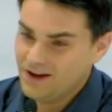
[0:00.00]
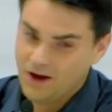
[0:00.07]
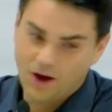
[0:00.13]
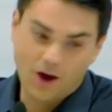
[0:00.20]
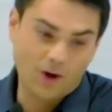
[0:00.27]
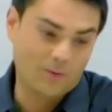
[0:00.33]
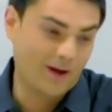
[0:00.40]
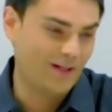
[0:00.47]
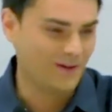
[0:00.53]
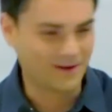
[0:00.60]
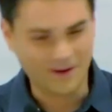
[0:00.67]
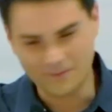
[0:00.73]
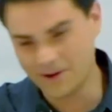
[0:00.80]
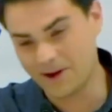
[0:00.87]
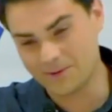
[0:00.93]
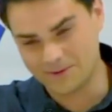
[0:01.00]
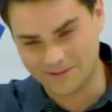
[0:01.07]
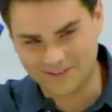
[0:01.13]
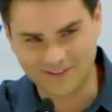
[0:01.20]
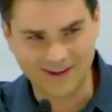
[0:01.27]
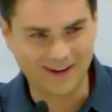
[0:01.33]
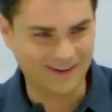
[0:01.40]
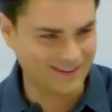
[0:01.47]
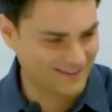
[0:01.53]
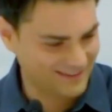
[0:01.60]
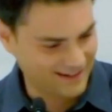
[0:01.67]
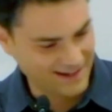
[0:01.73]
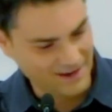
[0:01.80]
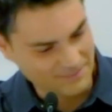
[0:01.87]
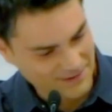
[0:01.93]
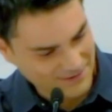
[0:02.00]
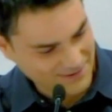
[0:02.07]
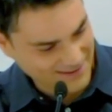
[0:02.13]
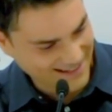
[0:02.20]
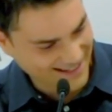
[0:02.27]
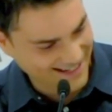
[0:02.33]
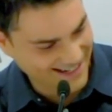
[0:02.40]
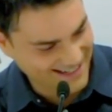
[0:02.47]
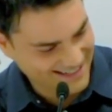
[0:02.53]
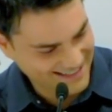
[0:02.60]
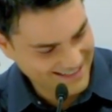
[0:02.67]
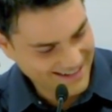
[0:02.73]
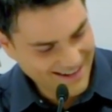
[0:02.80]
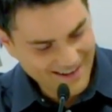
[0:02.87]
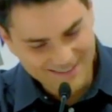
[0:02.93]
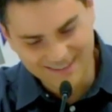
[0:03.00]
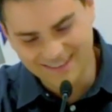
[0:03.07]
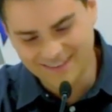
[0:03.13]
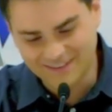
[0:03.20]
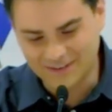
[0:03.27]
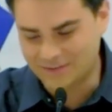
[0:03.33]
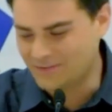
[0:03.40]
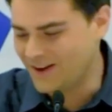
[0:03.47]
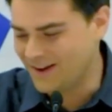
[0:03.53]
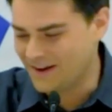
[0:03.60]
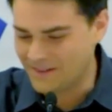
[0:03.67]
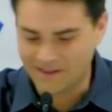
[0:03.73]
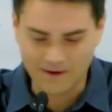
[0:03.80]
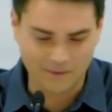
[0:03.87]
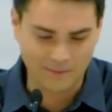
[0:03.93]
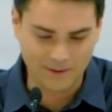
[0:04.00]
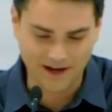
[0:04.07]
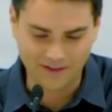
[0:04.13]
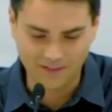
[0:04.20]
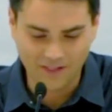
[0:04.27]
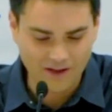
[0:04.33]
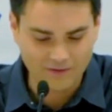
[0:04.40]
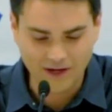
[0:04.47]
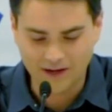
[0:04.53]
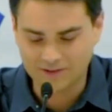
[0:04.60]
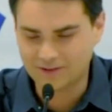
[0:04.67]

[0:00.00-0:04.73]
Oh, well, okay, where do we start? Let's see, how much... See, this is fun. I like ripping on the left.